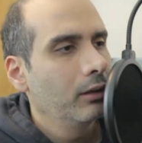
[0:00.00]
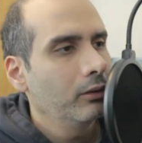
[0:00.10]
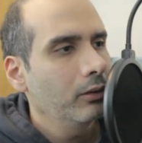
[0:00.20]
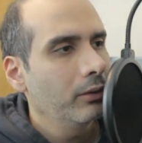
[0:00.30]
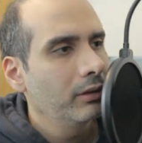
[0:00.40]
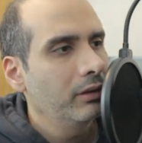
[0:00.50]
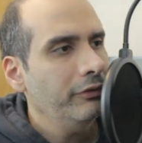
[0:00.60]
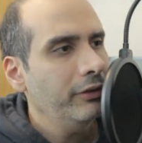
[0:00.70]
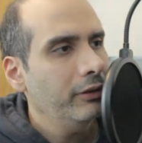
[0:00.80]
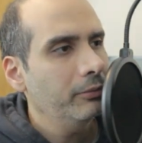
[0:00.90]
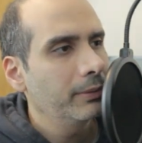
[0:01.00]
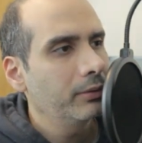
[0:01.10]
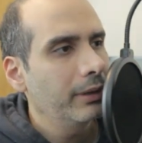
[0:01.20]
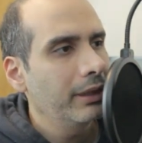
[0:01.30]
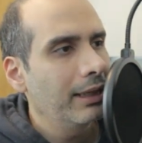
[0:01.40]
So the difference
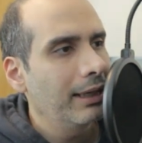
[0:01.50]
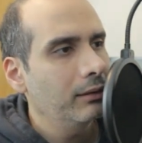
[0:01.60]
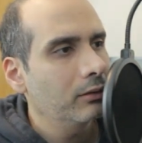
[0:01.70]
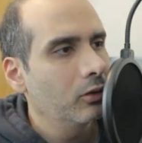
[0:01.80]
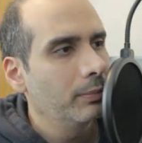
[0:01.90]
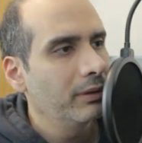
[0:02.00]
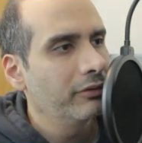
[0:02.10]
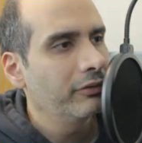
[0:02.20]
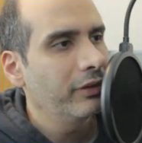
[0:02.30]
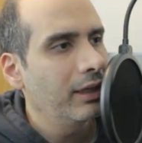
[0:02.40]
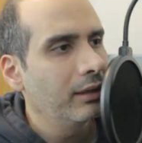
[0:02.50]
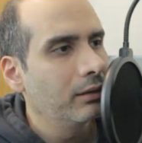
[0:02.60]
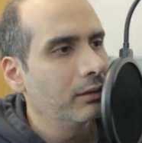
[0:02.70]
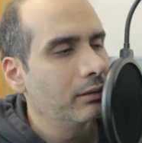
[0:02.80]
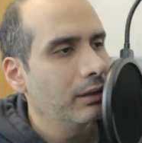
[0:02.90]
between
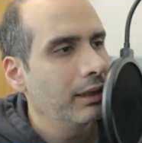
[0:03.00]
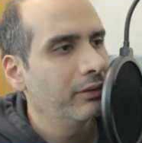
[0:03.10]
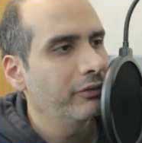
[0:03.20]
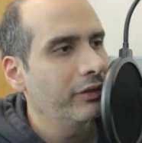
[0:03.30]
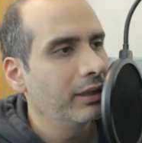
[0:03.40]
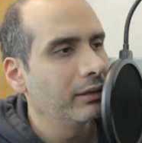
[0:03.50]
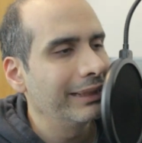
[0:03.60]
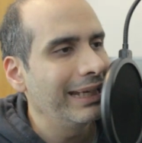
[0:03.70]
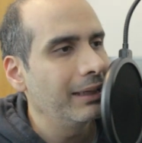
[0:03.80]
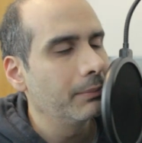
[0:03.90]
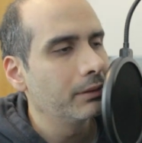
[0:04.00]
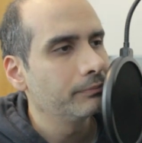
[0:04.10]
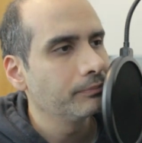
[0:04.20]
askopenfile and file name